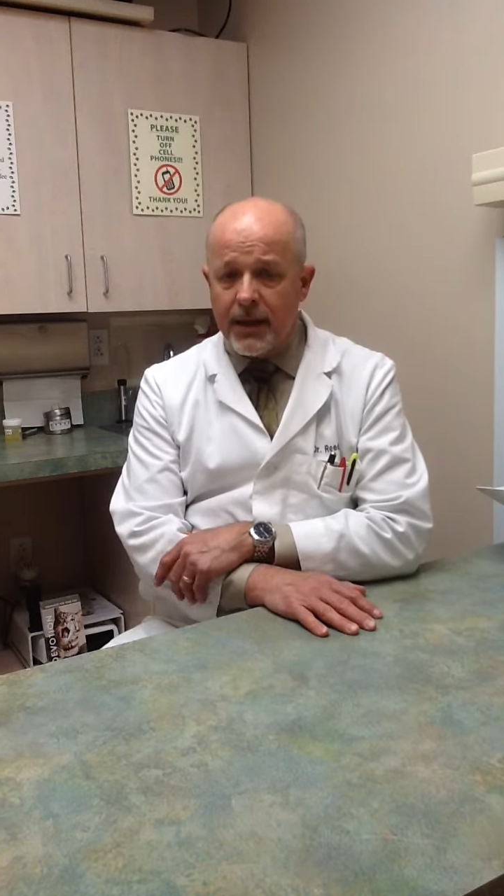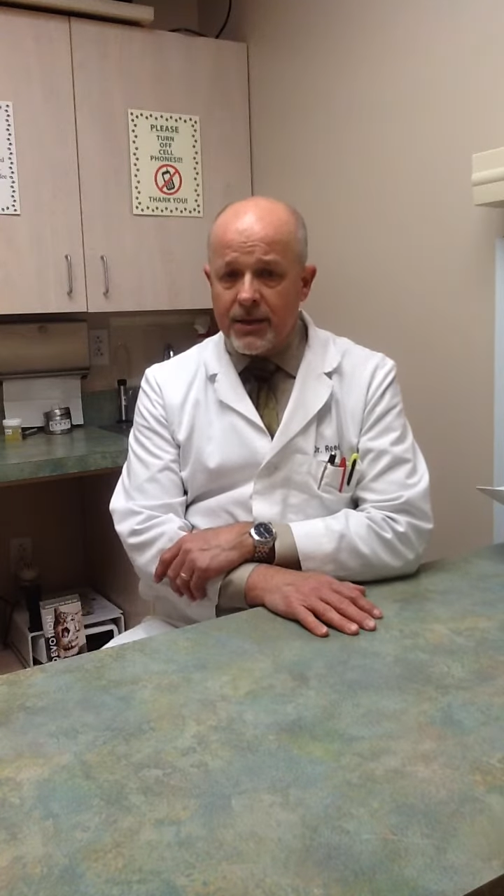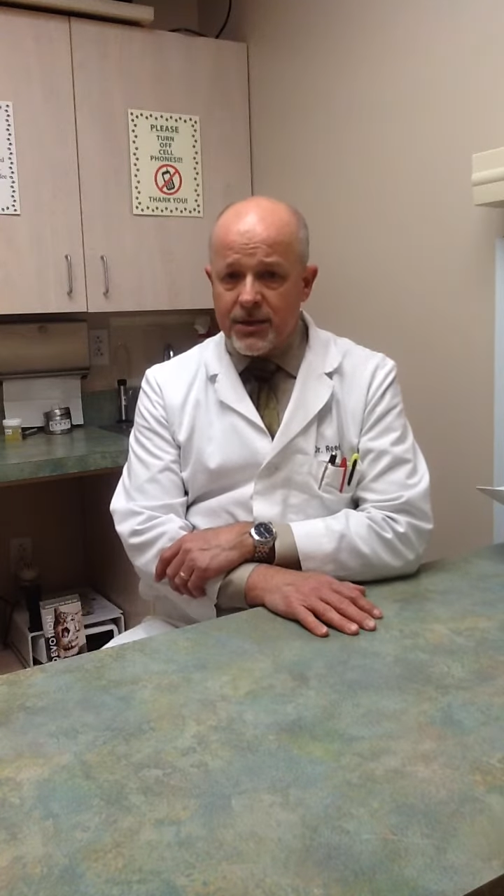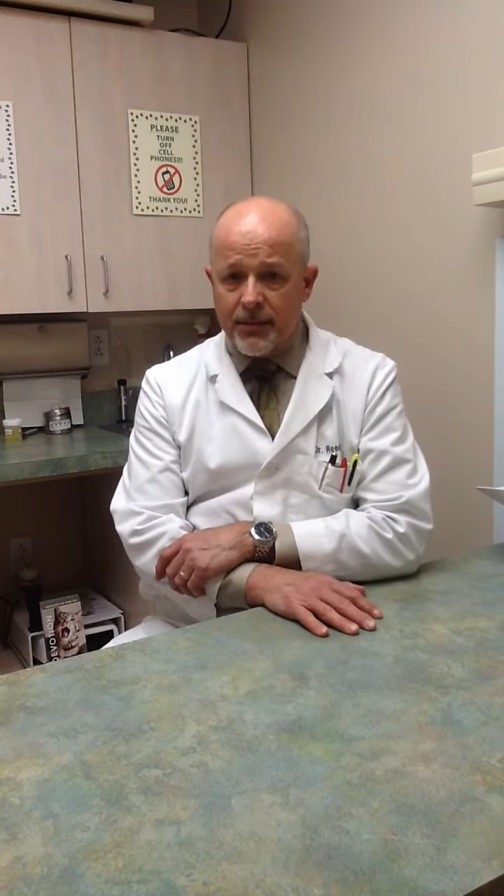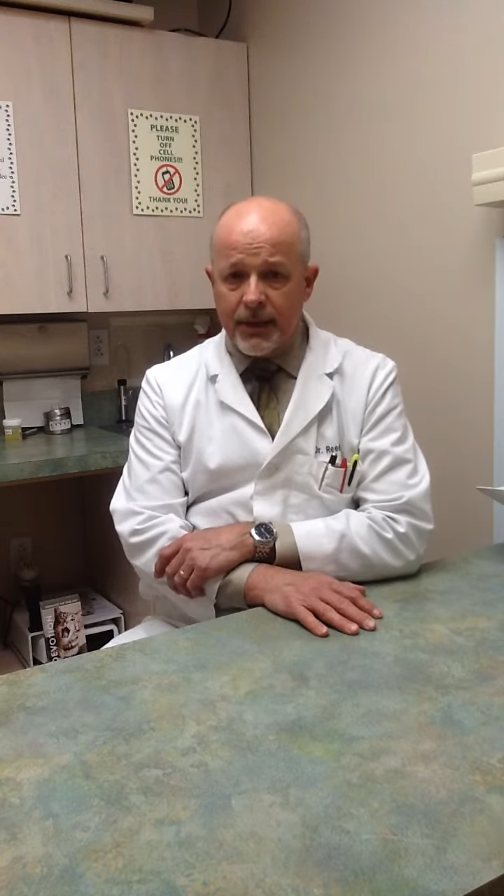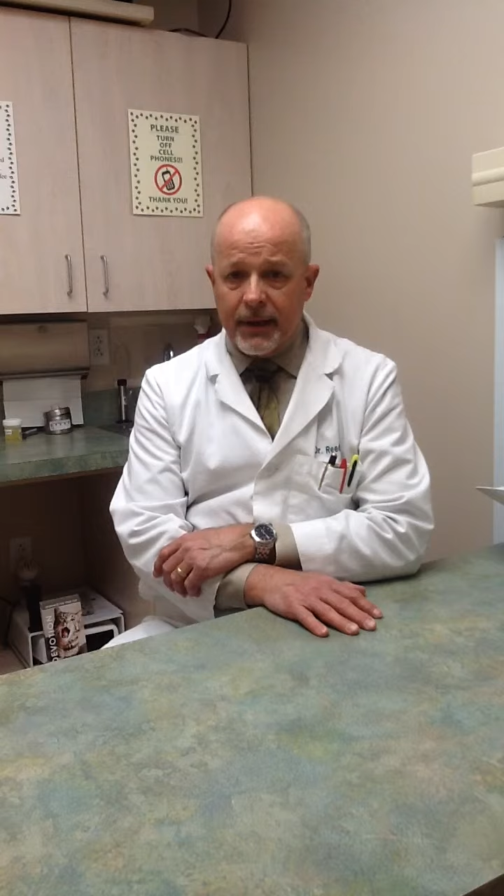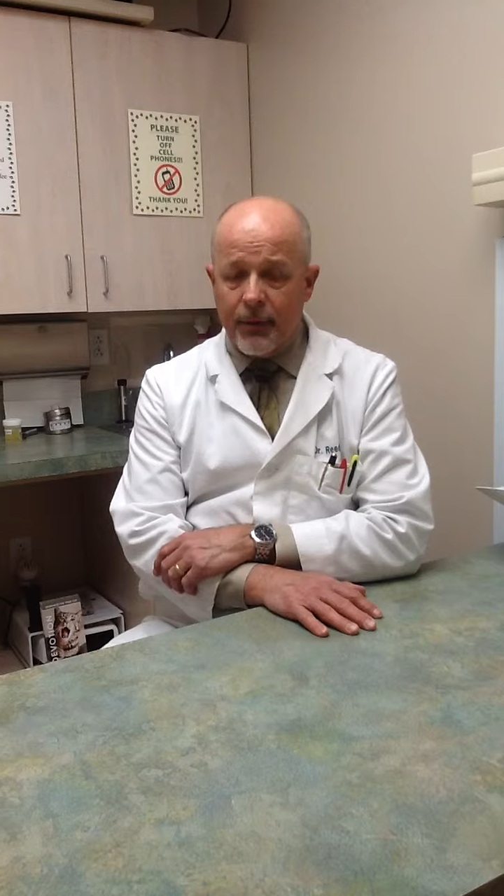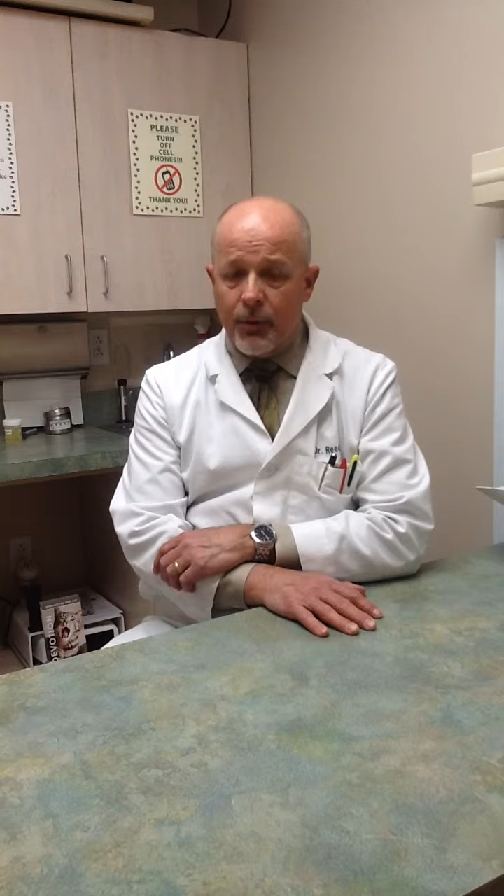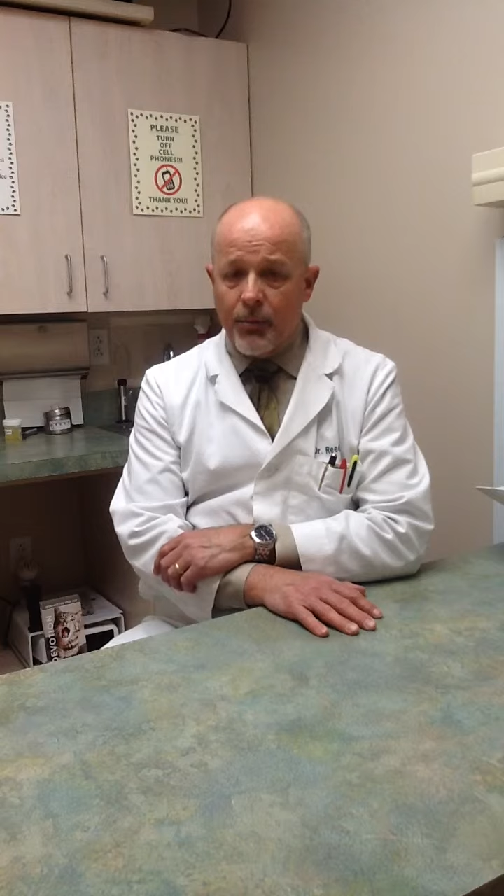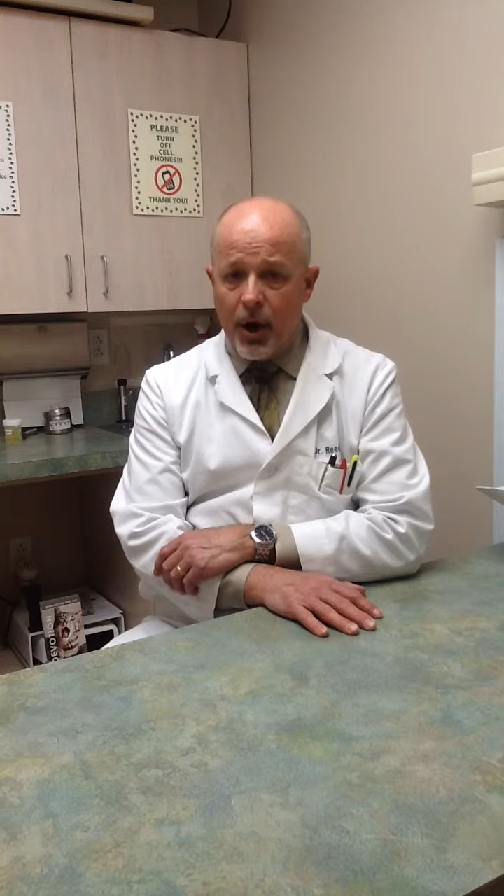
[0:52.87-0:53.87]
is something
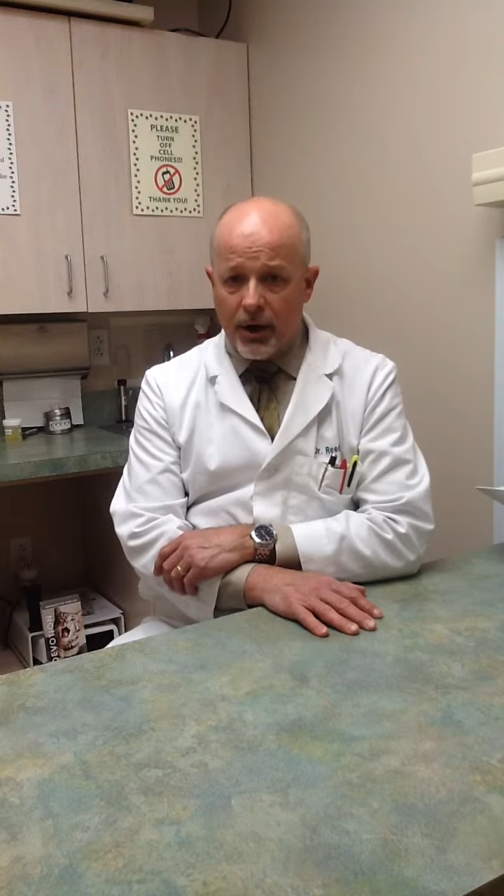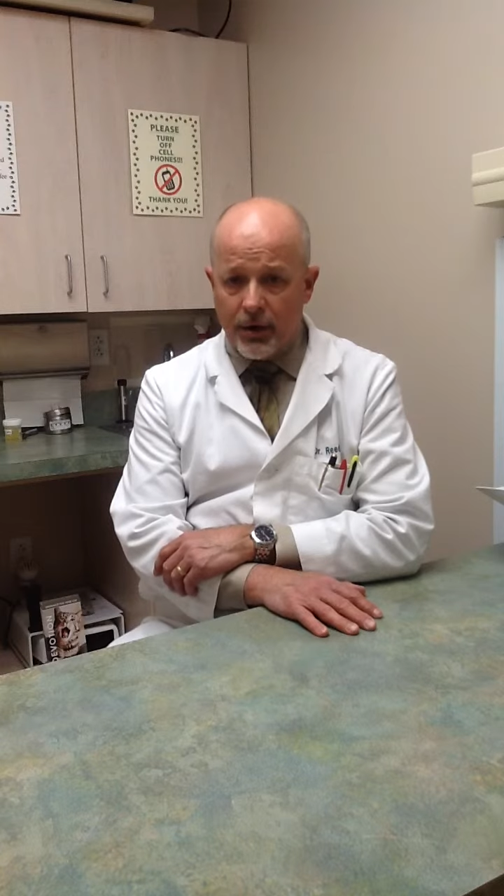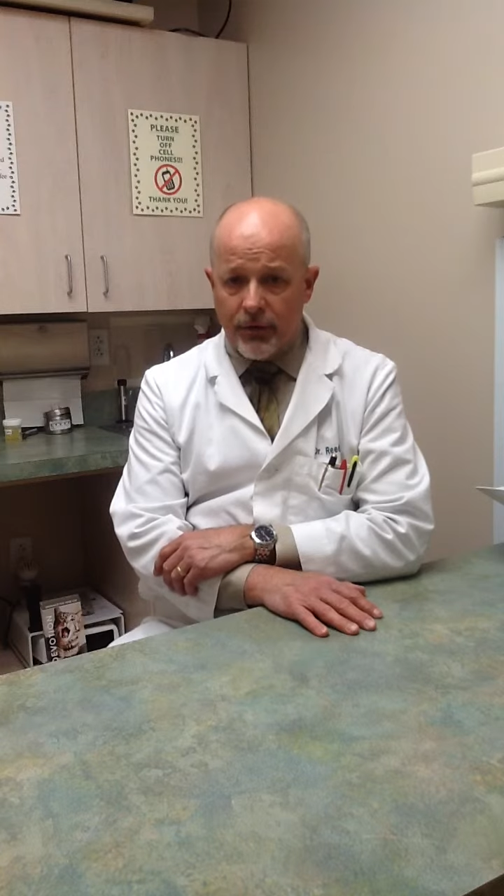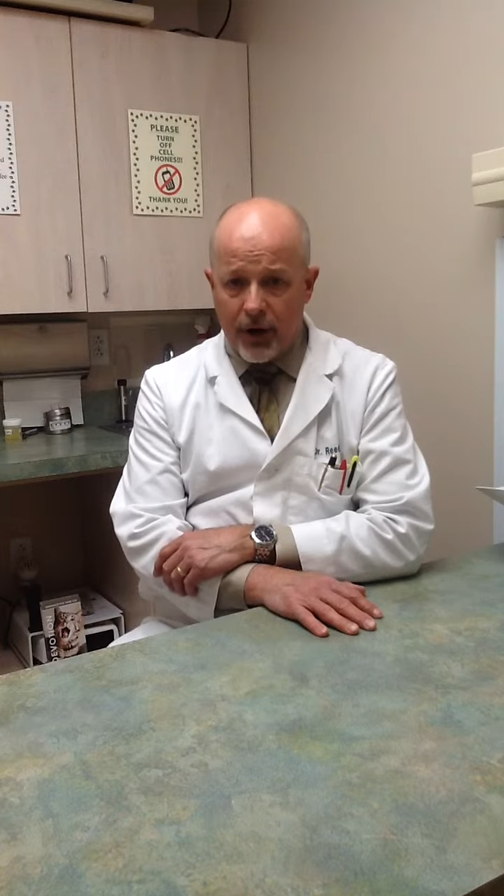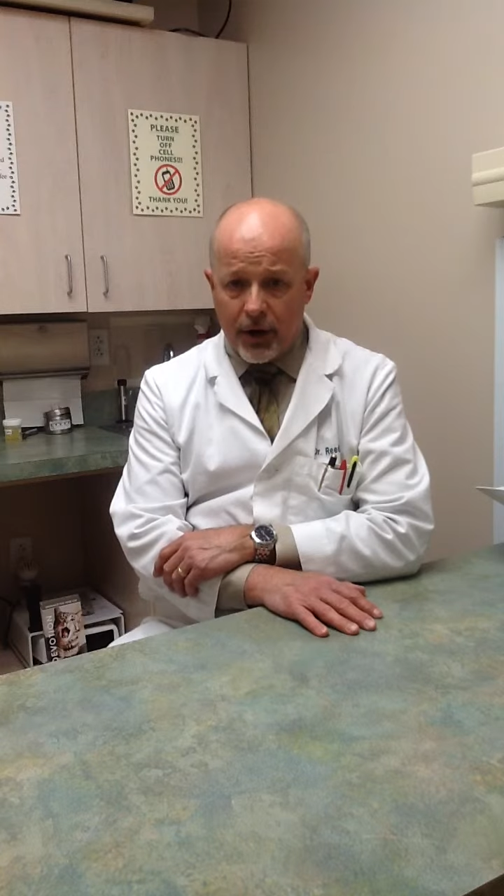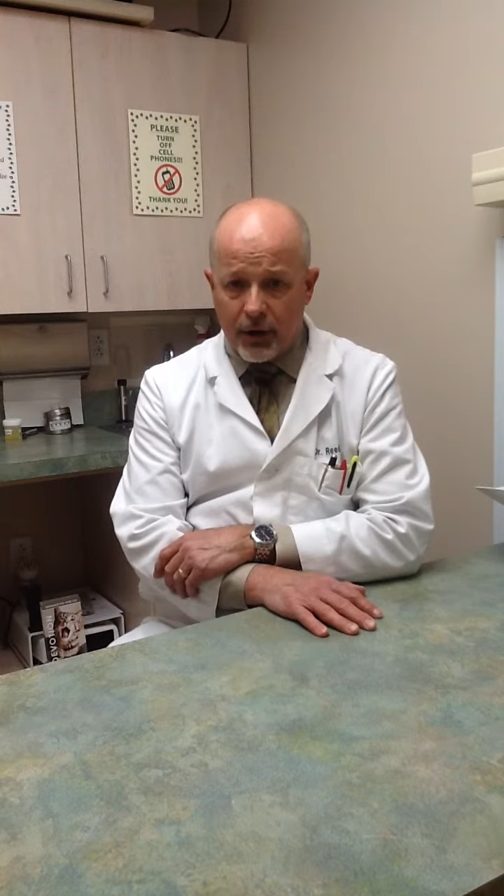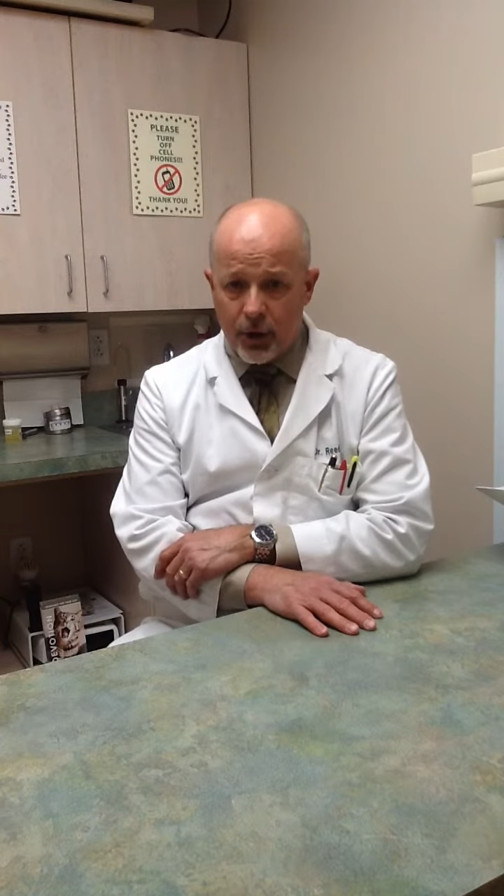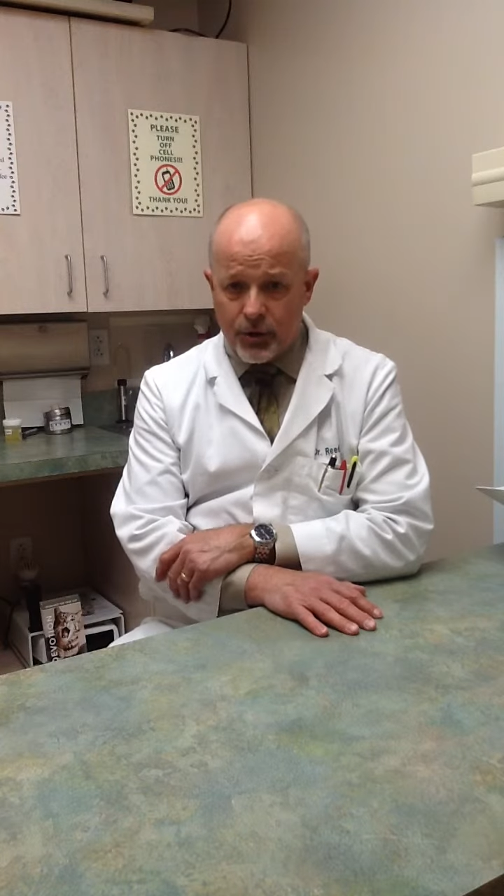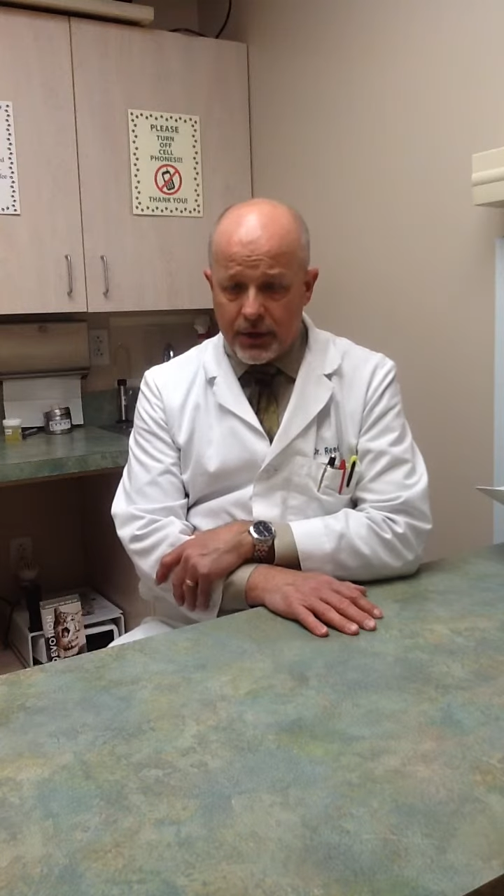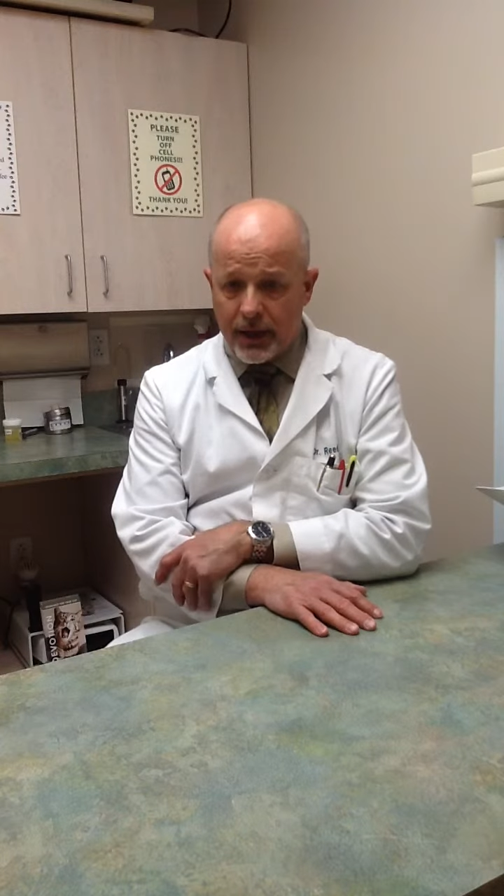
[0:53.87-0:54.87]
that we monitor very
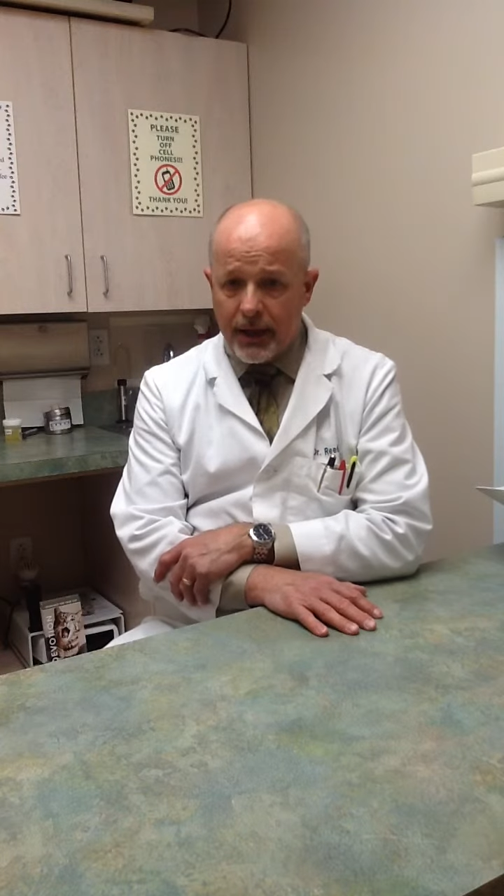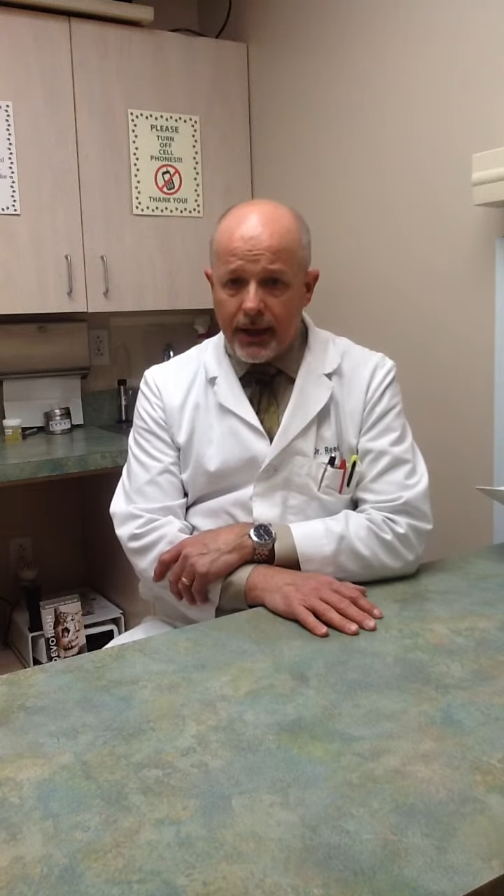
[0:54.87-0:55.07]
closely.